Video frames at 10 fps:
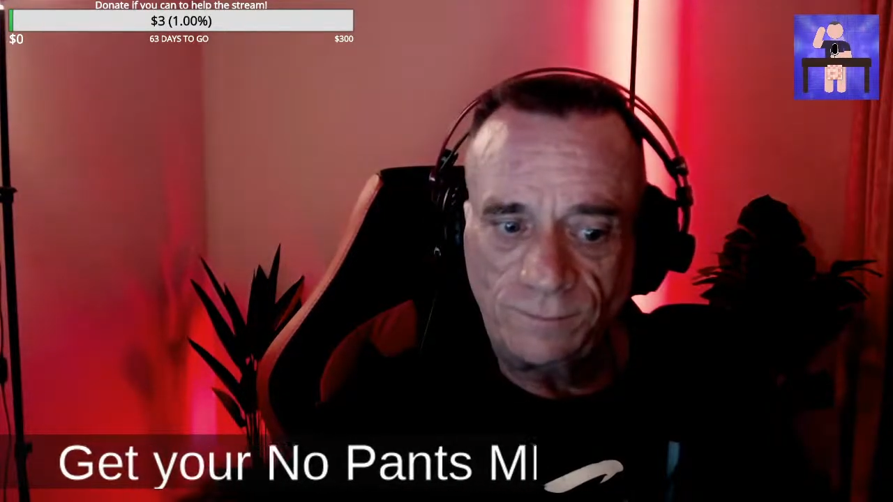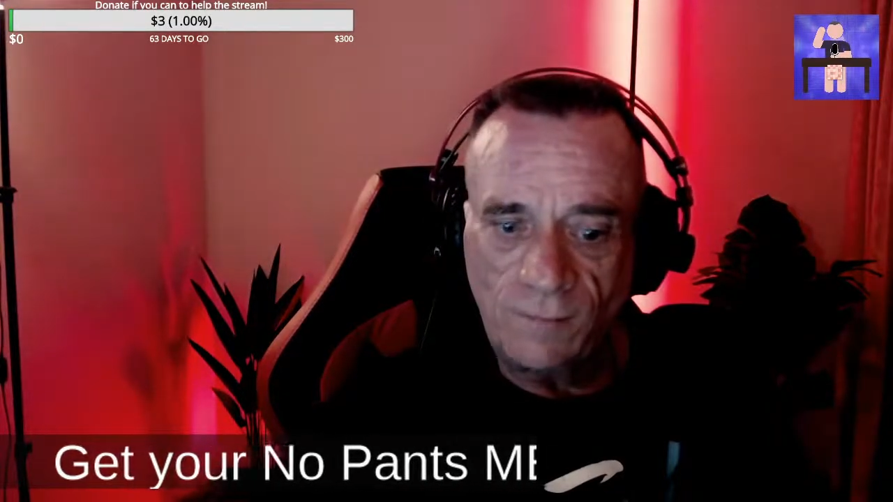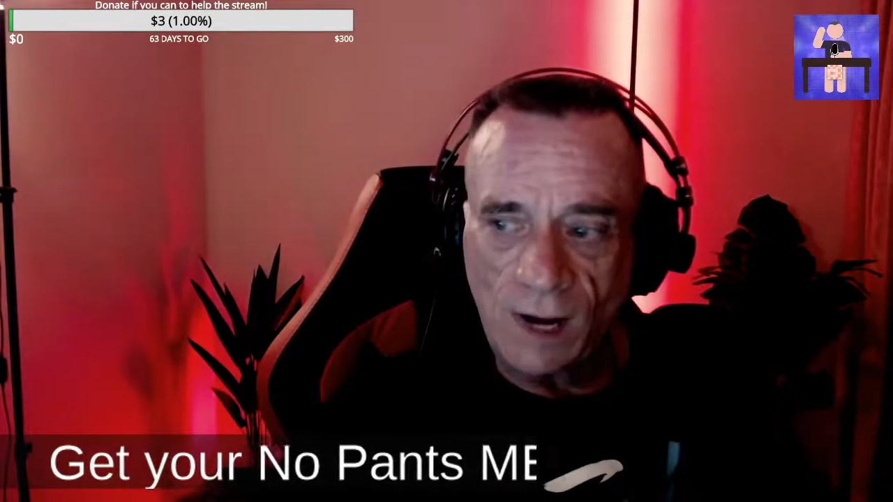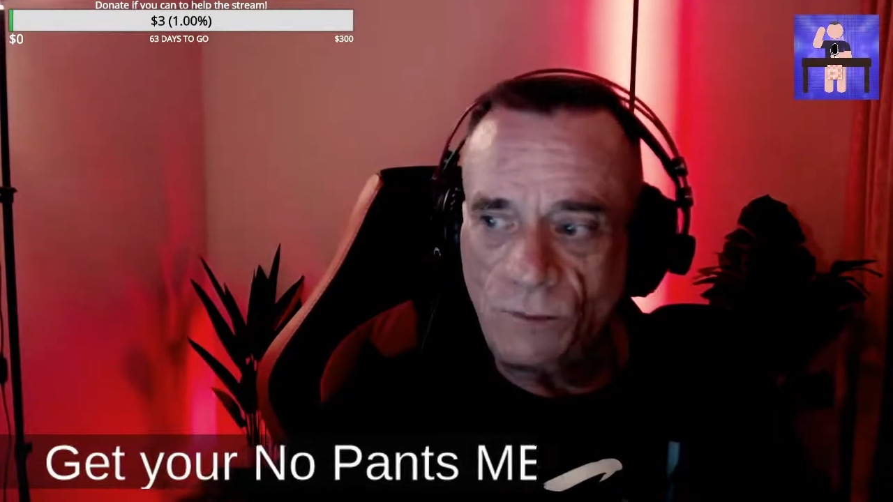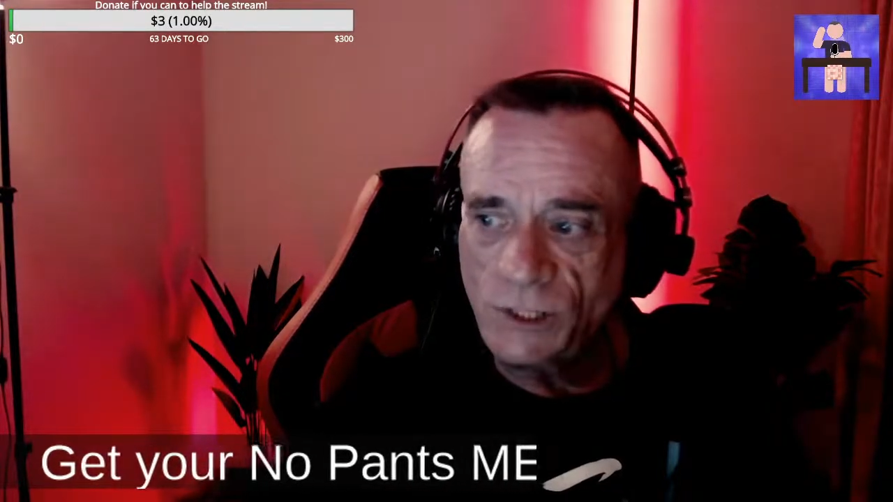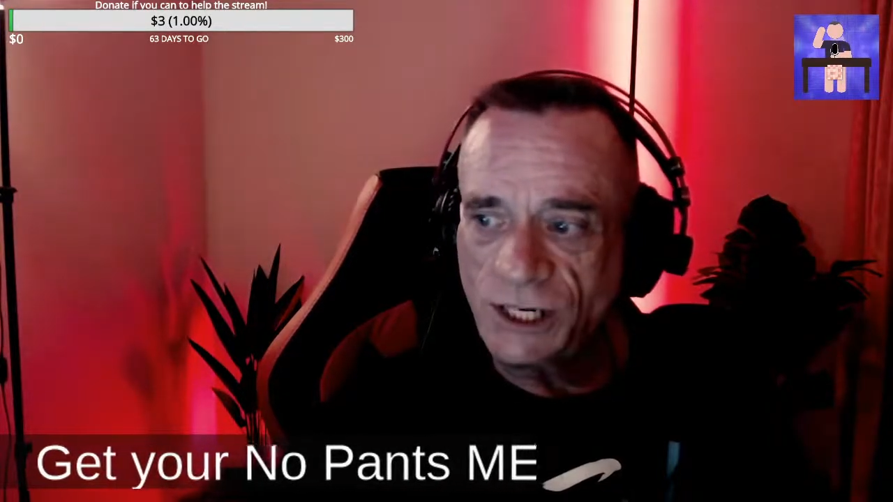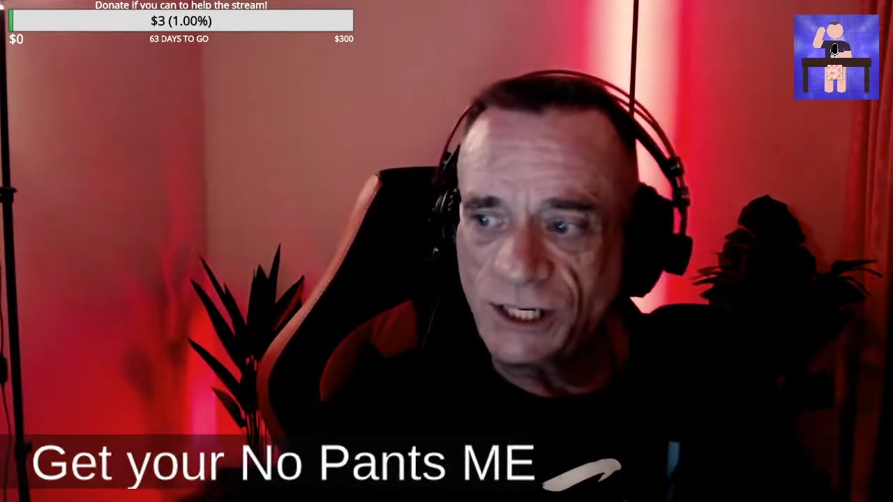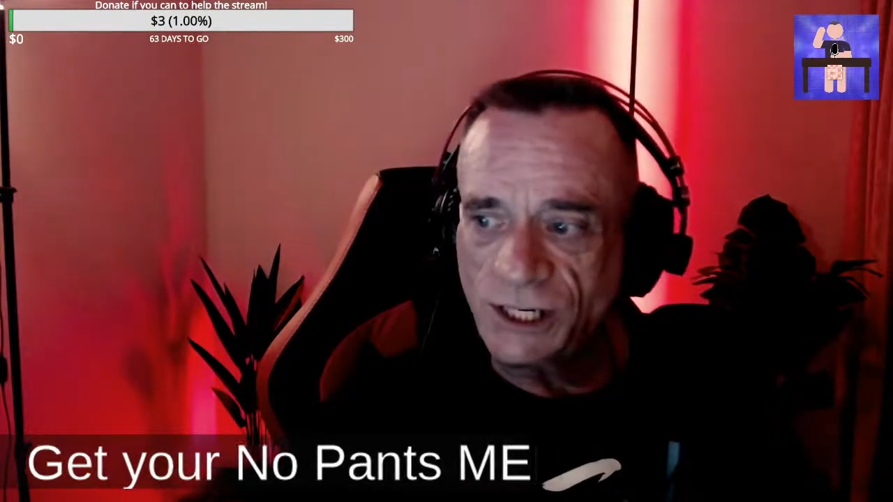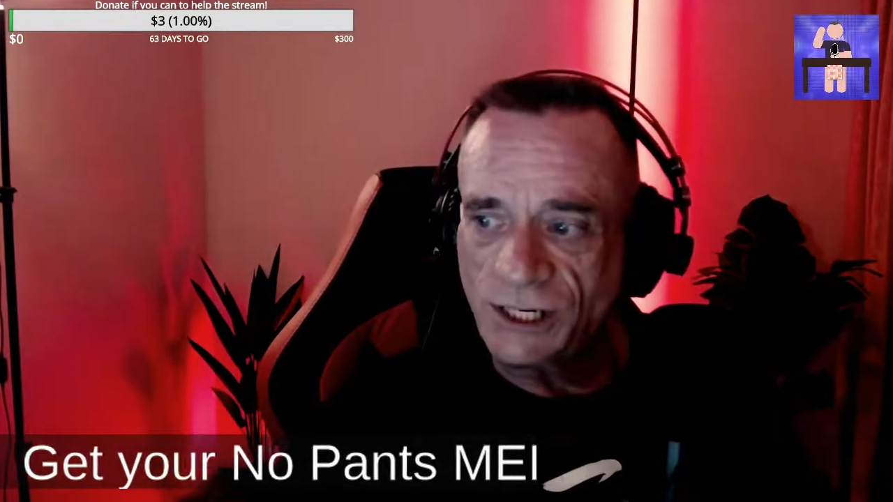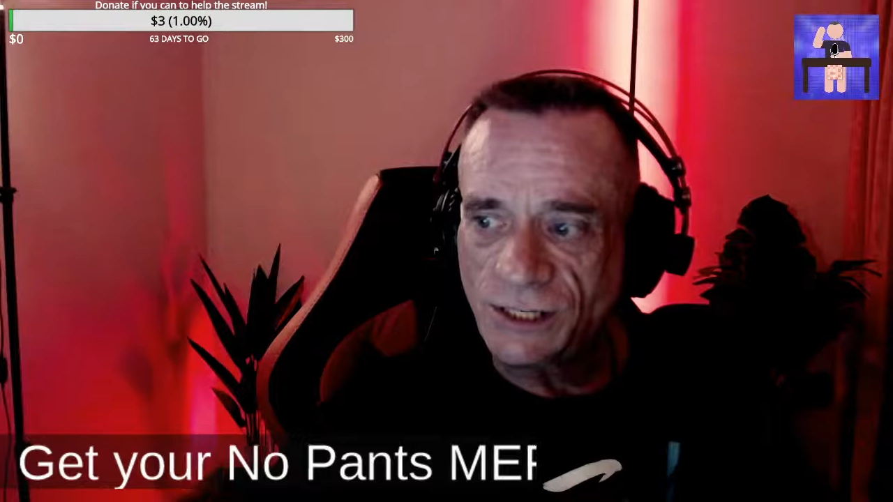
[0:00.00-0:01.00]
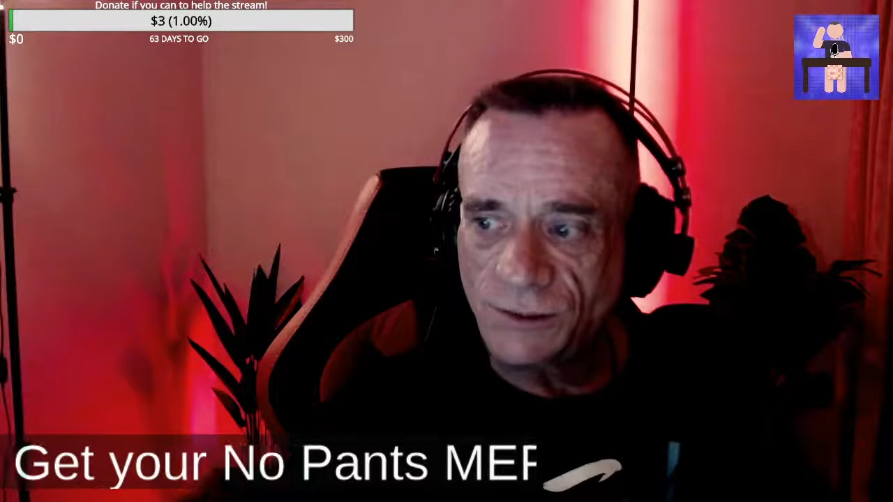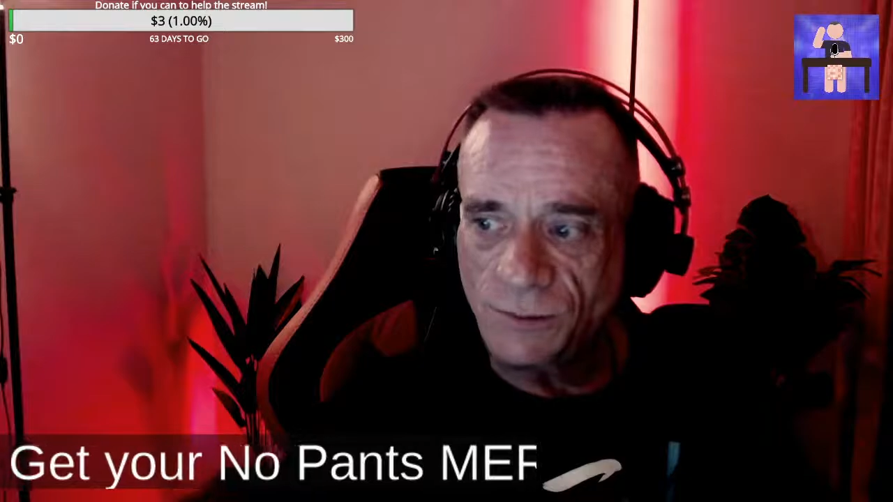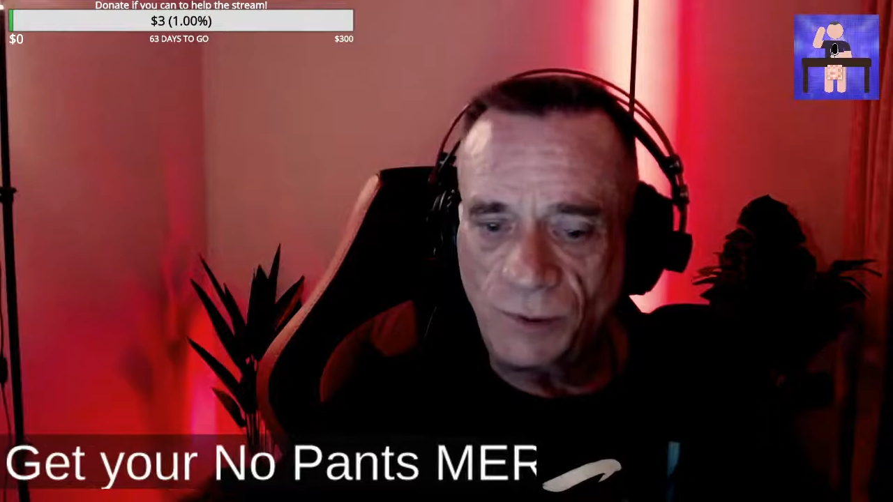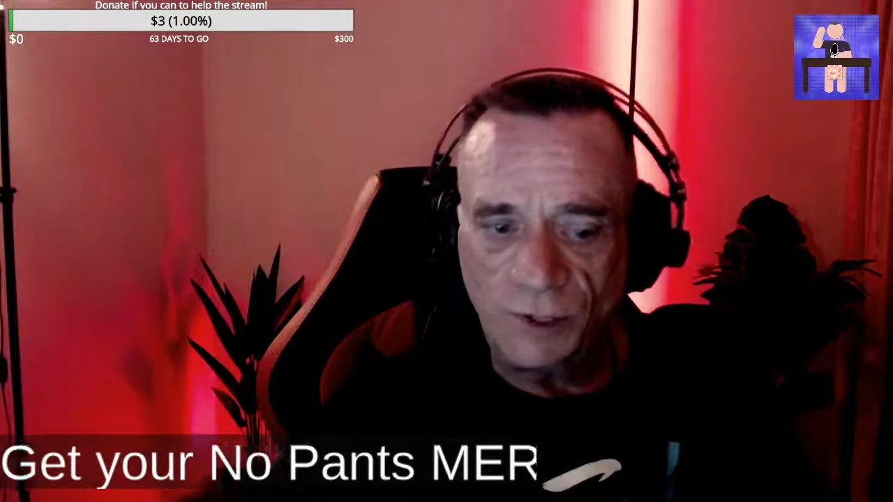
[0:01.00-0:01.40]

I wish I just could put